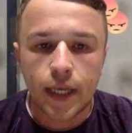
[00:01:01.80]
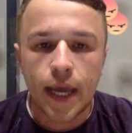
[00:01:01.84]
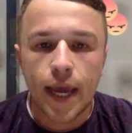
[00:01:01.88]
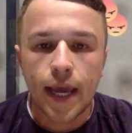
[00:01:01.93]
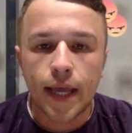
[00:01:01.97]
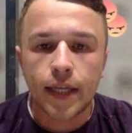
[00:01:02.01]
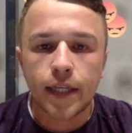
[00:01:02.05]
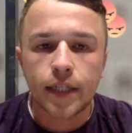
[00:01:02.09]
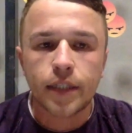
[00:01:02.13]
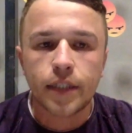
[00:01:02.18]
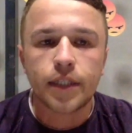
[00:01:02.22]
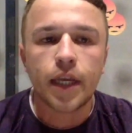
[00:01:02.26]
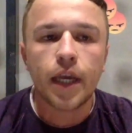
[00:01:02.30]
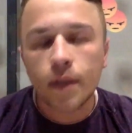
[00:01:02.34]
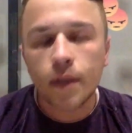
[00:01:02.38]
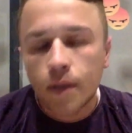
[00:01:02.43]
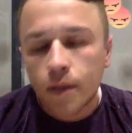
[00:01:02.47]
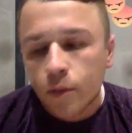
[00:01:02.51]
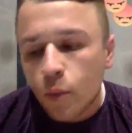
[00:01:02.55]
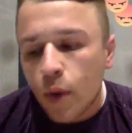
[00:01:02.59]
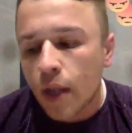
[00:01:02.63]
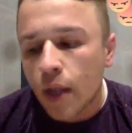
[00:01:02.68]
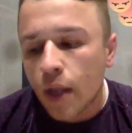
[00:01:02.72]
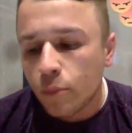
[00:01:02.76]
and
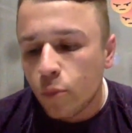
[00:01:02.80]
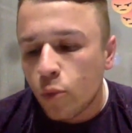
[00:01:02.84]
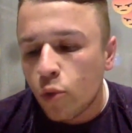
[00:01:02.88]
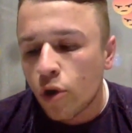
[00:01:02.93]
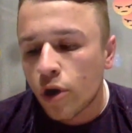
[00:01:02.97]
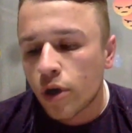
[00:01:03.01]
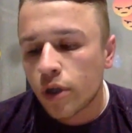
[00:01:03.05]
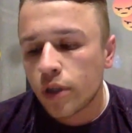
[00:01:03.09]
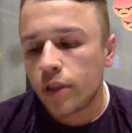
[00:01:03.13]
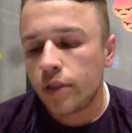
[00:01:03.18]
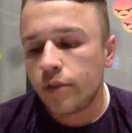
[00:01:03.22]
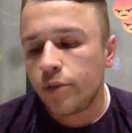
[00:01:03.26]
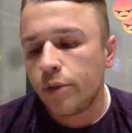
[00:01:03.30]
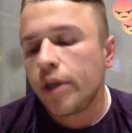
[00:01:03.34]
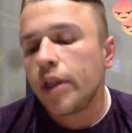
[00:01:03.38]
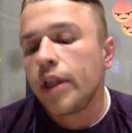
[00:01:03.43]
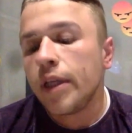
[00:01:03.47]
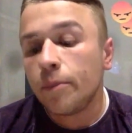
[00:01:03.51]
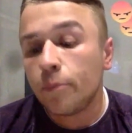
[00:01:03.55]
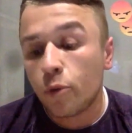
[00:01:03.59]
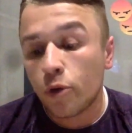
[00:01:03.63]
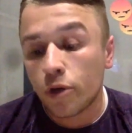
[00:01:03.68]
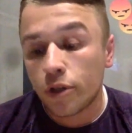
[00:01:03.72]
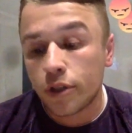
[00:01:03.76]
one more really
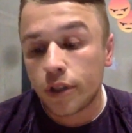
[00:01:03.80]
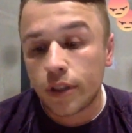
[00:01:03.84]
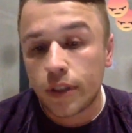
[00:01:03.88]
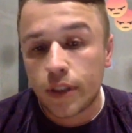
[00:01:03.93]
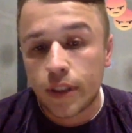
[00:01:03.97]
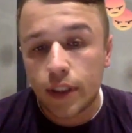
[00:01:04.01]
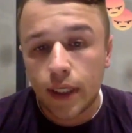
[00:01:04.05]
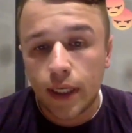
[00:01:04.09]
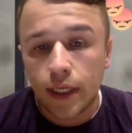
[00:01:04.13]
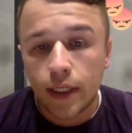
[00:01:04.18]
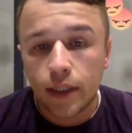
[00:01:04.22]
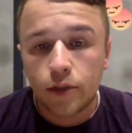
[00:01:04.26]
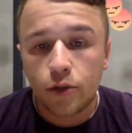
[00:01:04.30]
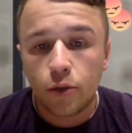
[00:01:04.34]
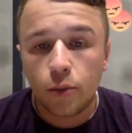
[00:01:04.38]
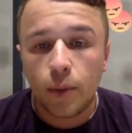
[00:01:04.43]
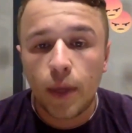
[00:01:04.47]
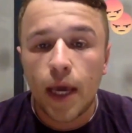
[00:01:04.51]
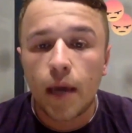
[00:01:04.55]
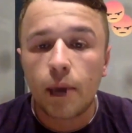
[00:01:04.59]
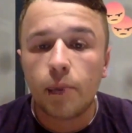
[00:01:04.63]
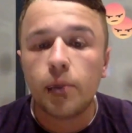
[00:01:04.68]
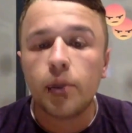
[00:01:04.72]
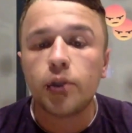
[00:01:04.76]
important thing, to be
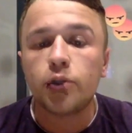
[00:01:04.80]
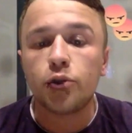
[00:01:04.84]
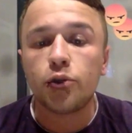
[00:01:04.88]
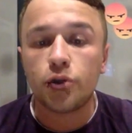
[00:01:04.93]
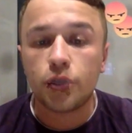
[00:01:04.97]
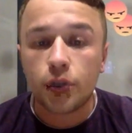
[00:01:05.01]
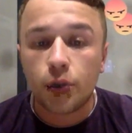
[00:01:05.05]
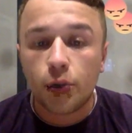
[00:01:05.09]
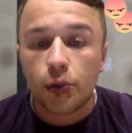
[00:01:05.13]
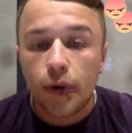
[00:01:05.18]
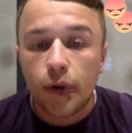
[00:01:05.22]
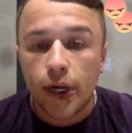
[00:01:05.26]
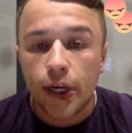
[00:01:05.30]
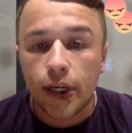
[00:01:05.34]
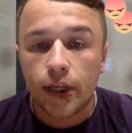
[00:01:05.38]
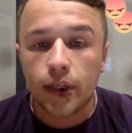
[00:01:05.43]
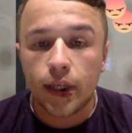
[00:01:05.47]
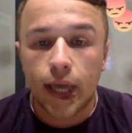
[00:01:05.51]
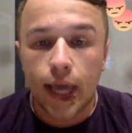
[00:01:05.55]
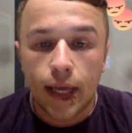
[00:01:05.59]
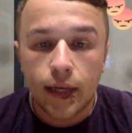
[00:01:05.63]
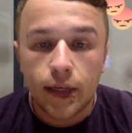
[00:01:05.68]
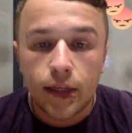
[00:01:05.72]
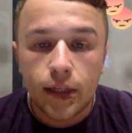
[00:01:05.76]
able to screen
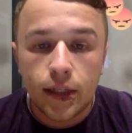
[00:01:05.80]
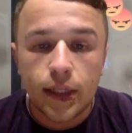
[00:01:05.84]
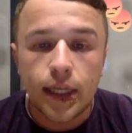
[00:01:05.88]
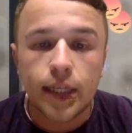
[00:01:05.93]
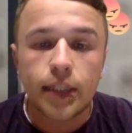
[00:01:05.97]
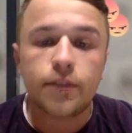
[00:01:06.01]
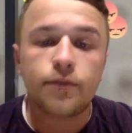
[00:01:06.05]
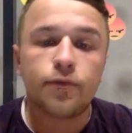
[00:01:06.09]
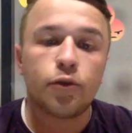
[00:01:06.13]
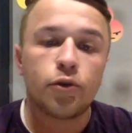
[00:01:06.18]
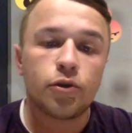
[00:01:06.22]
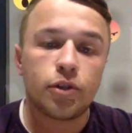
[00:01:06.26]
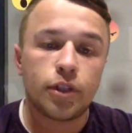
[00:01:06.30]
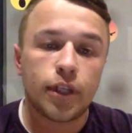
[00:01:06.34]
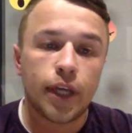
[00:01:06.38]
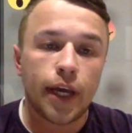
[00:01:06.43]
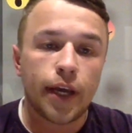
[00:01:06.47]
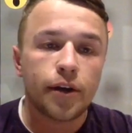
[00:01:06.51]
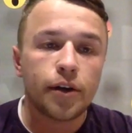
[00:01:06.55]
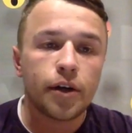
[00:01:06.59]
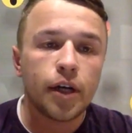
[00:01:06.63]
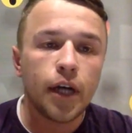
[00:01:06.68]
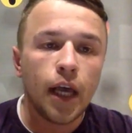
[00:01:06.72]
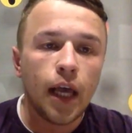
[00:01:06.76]
candidates for
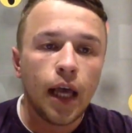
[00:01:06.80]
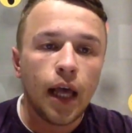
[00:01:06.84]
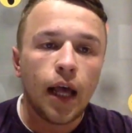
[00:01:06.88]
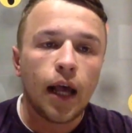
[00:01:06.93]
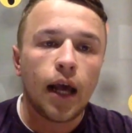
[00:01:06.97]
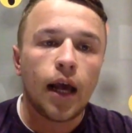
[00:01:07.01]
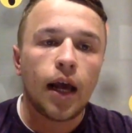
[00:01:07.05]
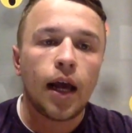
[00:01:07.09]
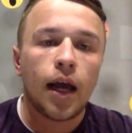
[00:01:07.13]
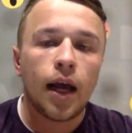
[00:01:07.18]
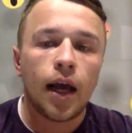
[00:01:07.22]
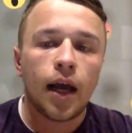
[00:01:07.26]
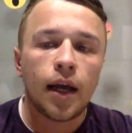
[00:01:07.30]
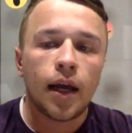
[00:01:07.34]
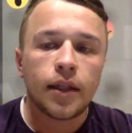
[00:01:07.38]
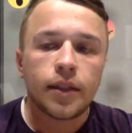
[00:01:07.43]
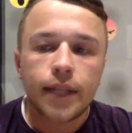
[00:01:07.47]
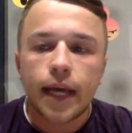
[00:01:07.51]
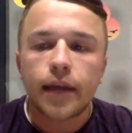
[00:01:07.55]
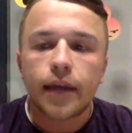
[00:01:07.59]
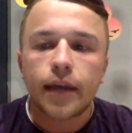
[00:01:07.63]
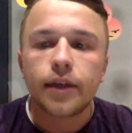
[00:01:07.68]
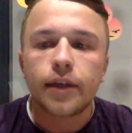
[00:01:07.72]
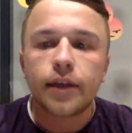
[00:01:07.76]
their uh,
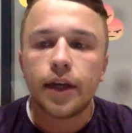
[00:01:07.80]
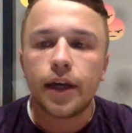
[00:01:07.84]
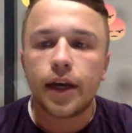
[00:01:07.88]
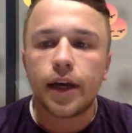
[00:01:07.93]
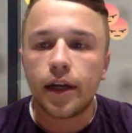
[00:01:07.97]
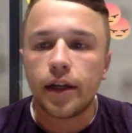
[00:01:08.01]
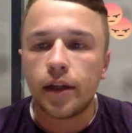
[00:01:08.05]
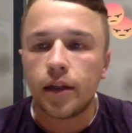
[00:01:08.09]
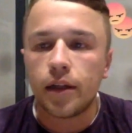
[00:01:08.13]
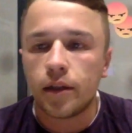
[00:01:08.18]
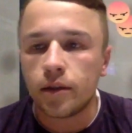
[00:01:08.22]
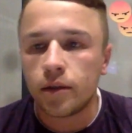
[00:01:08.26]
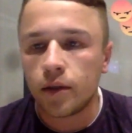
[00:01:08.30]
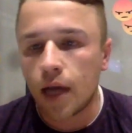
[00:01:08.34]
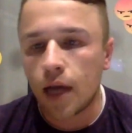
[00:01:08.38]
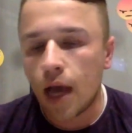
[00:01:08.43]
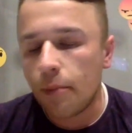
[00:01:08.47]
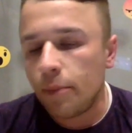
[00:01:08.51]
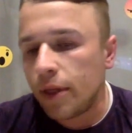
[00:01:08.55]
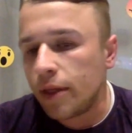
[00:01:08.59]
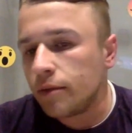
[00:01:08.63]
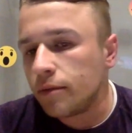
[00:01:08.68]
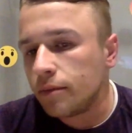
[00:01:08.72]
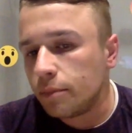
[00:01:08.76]
technical, I
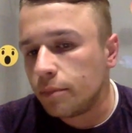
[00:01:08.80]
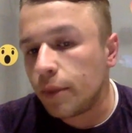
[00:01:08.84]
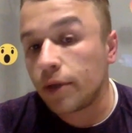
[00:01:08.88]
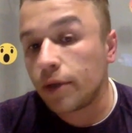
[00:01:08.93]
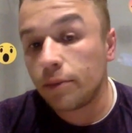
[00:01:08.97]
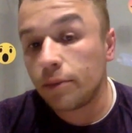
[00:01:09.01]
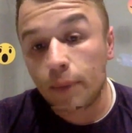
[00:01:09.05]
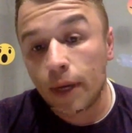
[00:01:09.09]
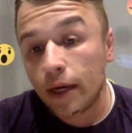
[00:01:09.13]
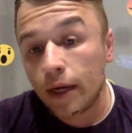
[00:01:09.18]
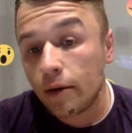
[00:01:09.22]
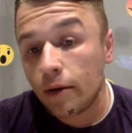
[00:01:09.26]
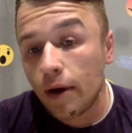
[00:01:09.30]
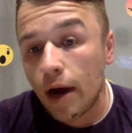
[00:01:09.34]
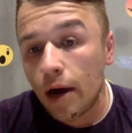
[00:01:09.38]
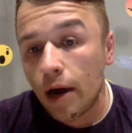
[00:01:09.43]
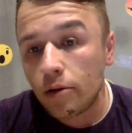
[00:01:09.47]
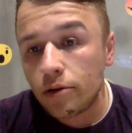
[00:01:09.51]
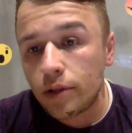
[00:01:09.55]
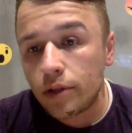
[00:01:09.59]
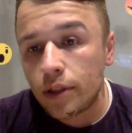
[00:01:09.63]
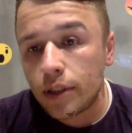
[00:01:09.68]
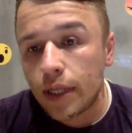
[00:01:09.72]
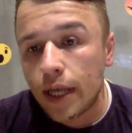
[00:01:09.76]
mean, backgrounds.